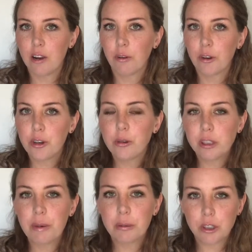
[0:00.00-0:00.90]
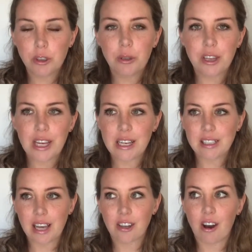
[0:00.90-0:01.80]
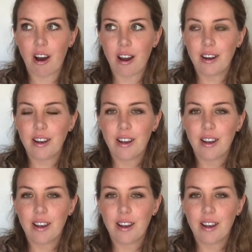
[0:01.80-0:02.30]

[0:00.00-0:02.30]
for you to be able to do the things that God